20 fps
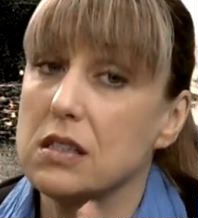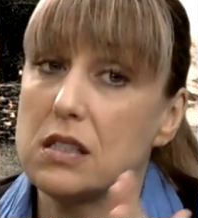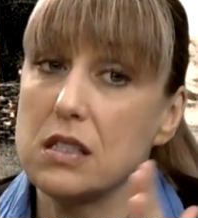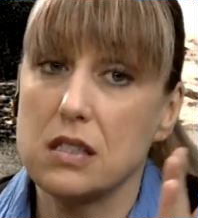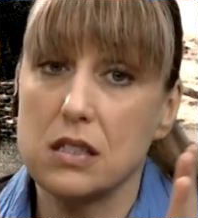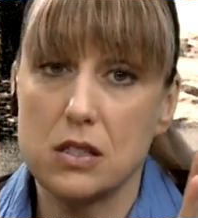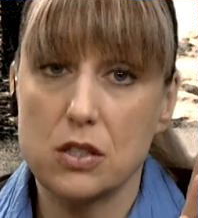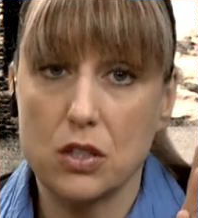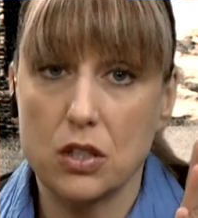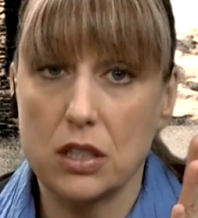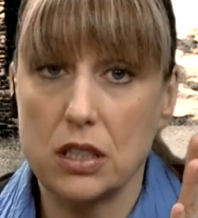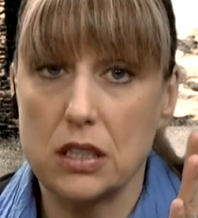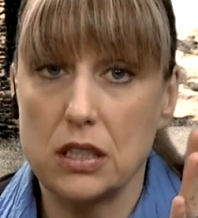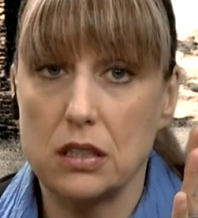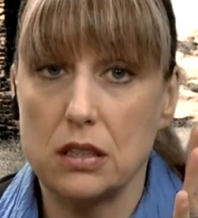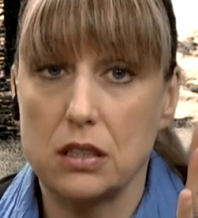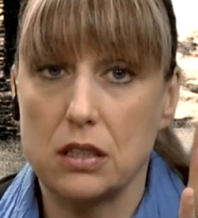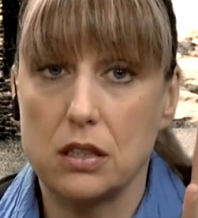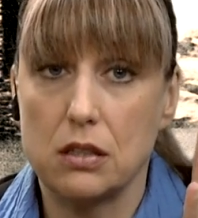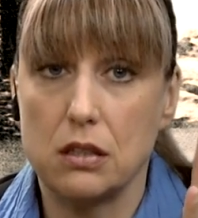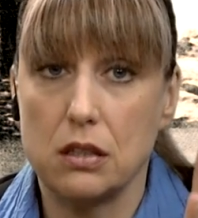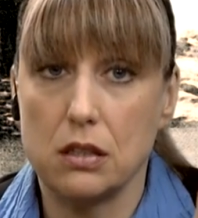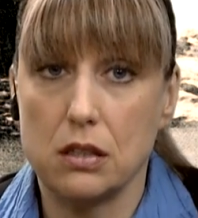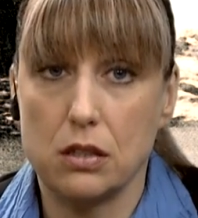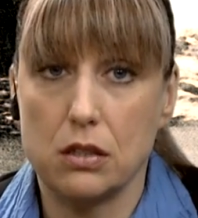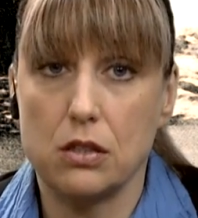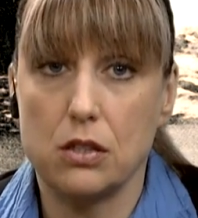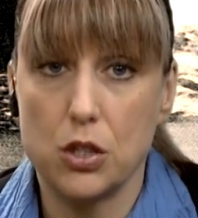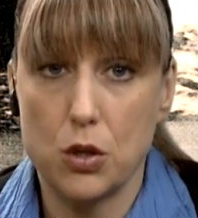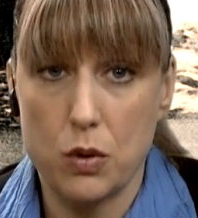This is going to
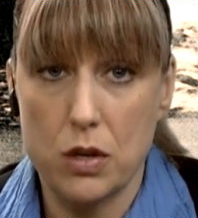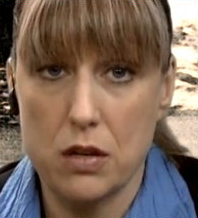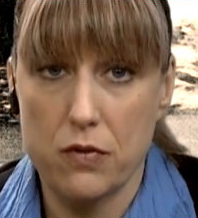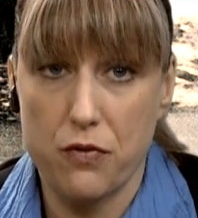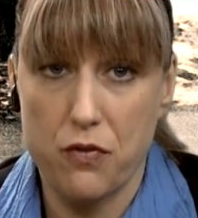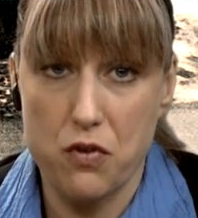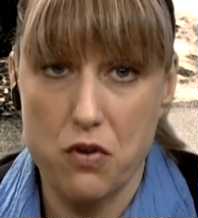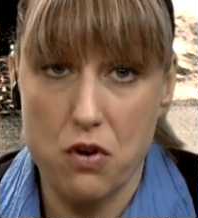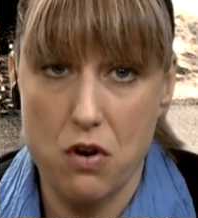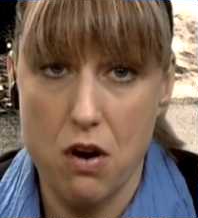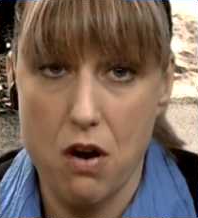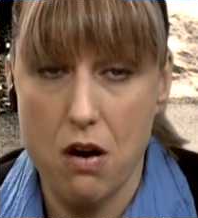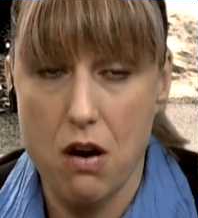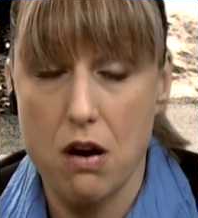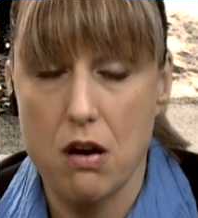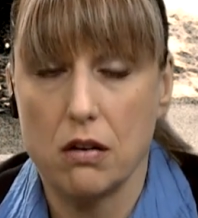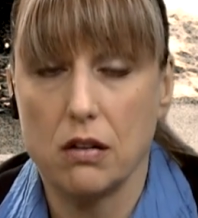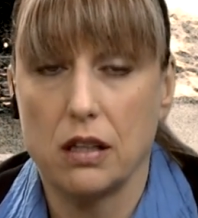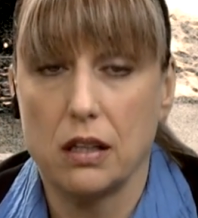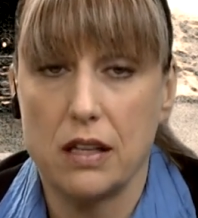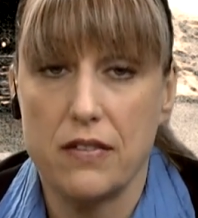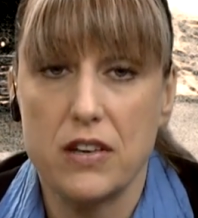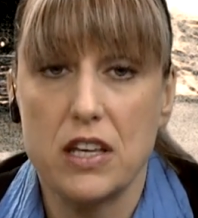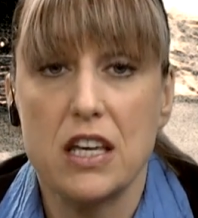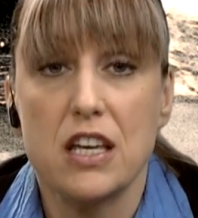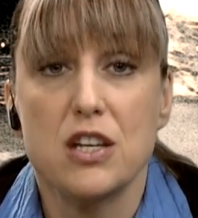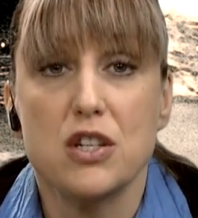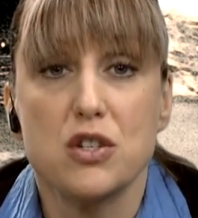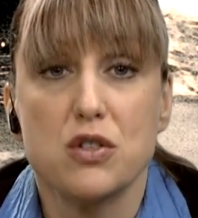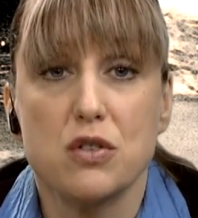do it for our Living
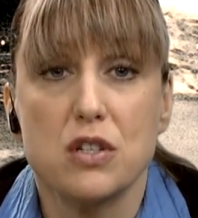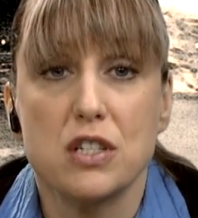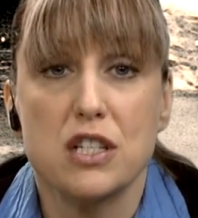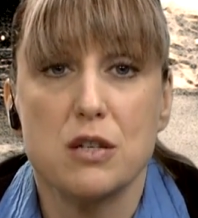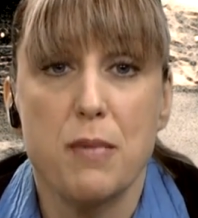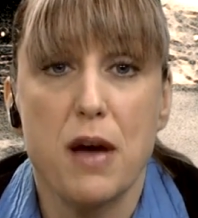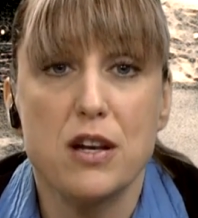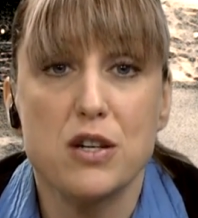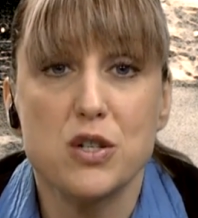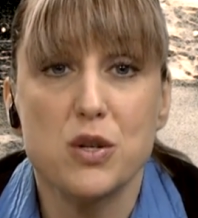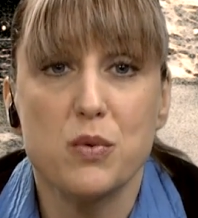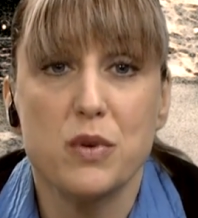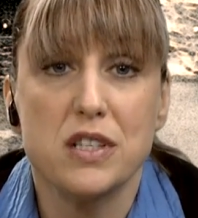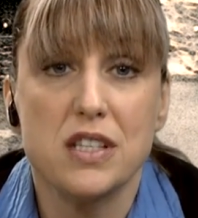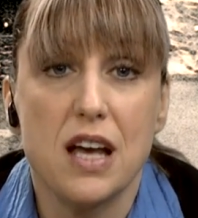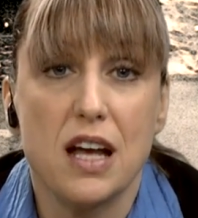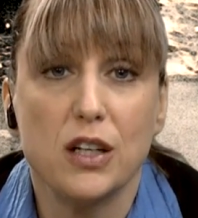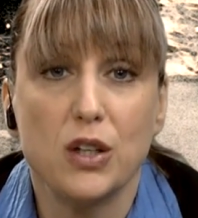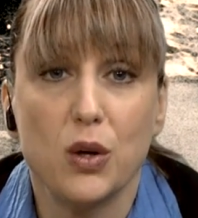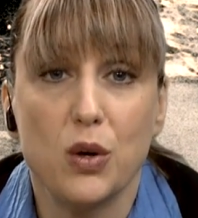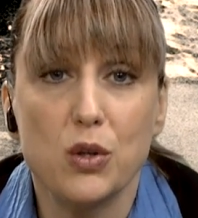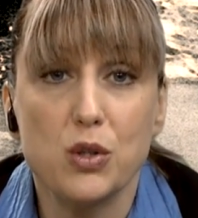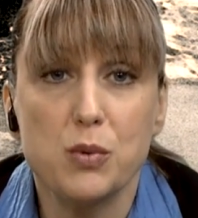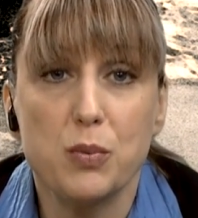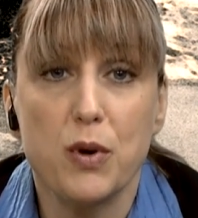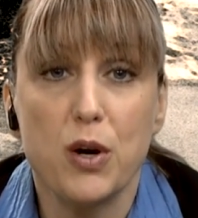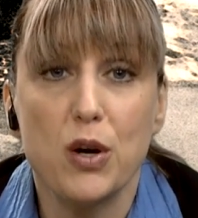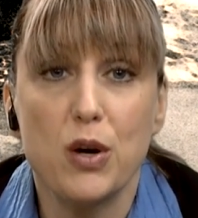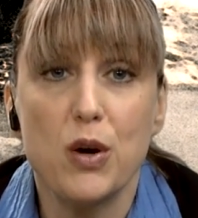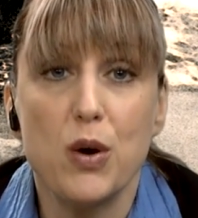History special with Ted
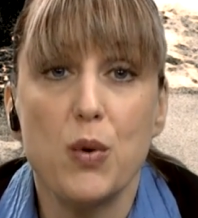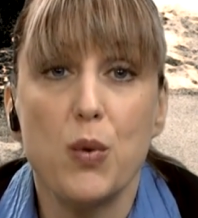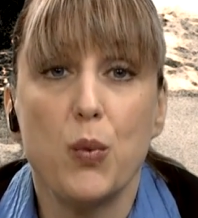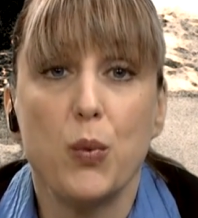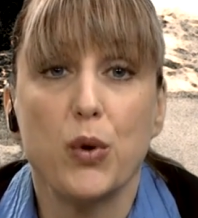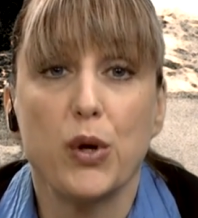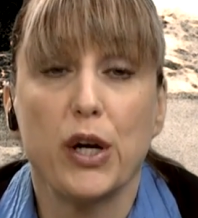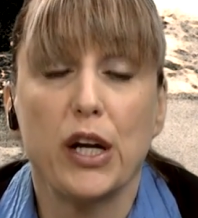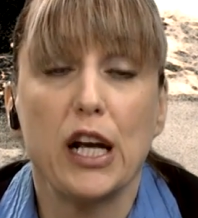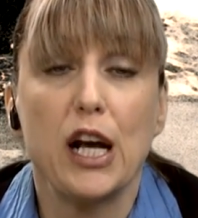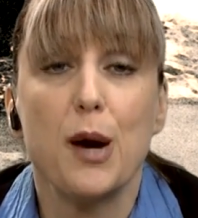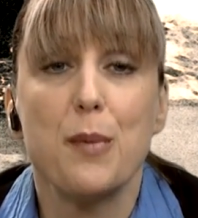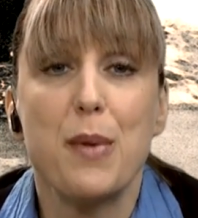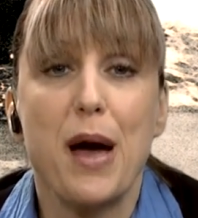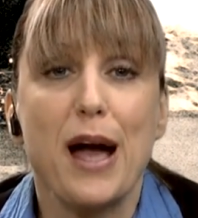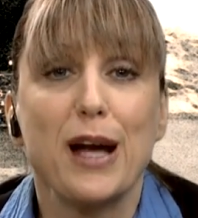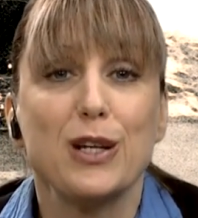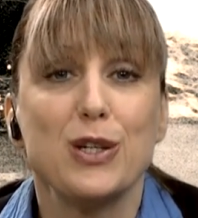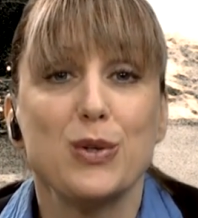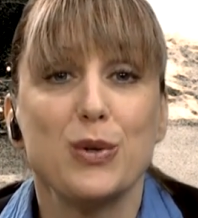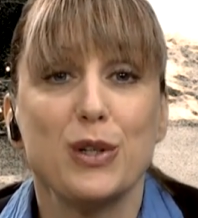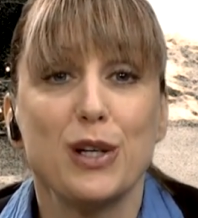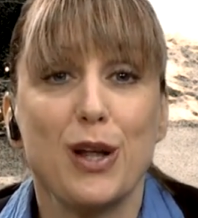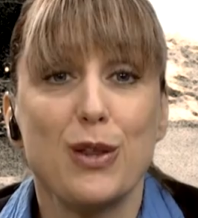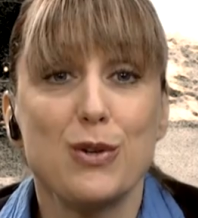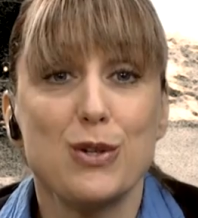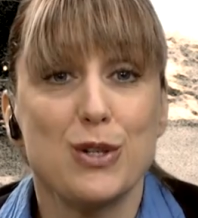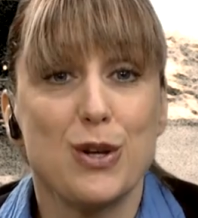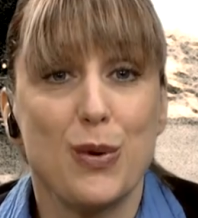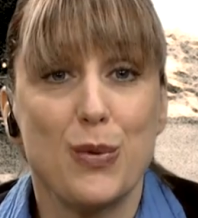Goldsborough. We're going to come back and do
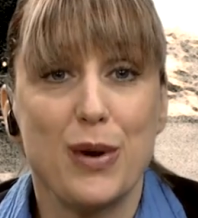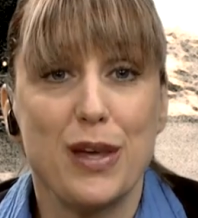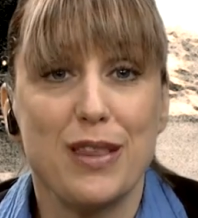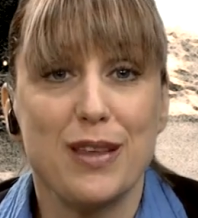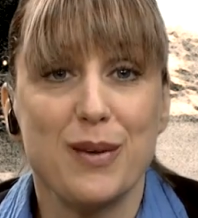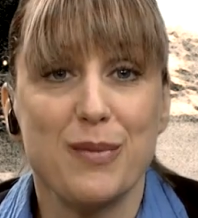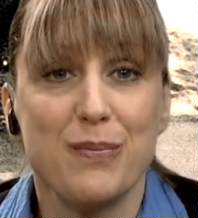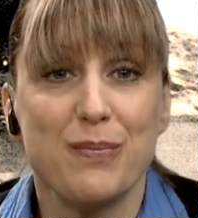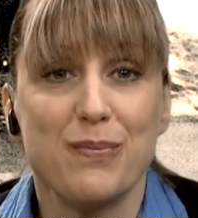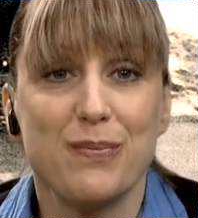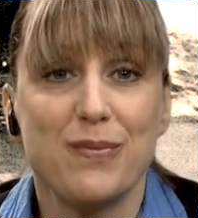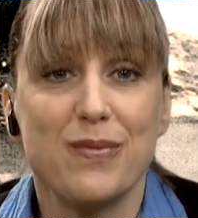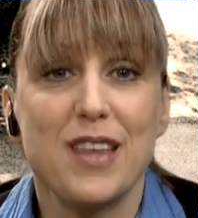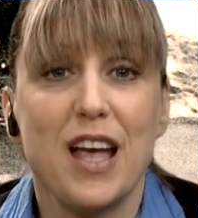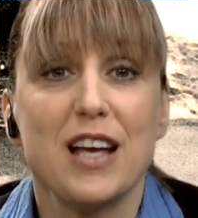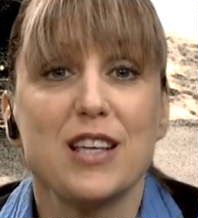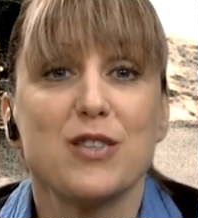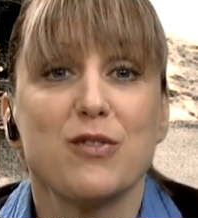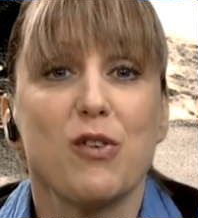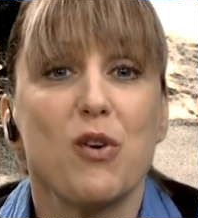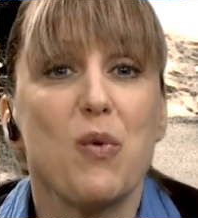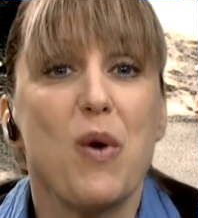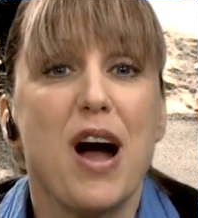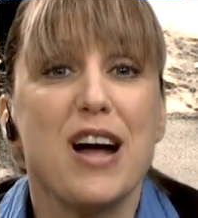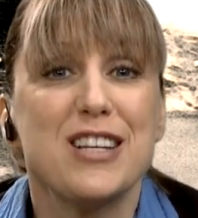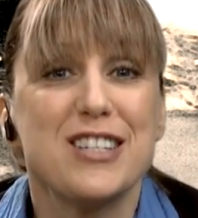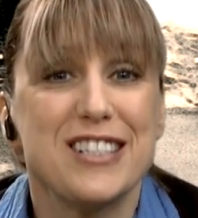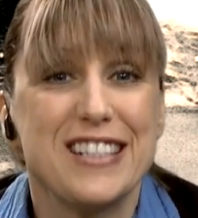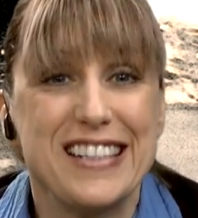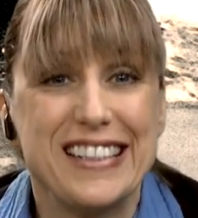another show with him. Thanks uh, for
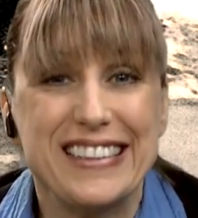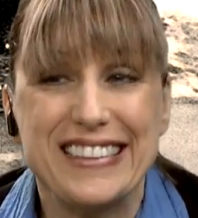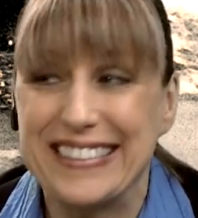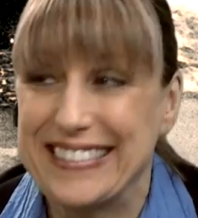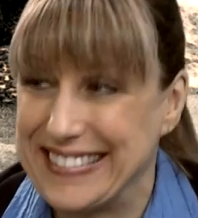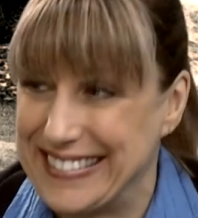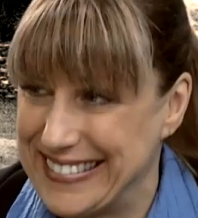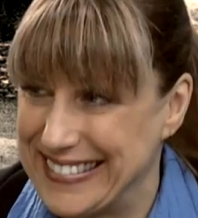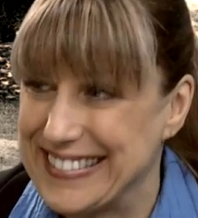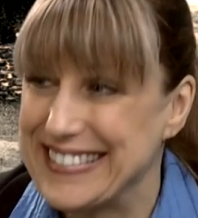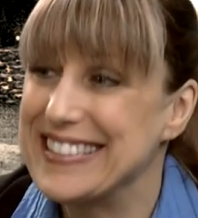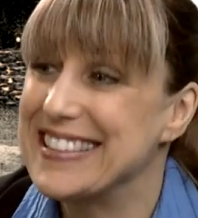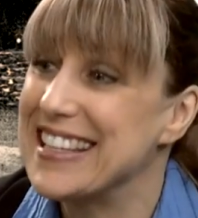watching. Thank you. Thank you,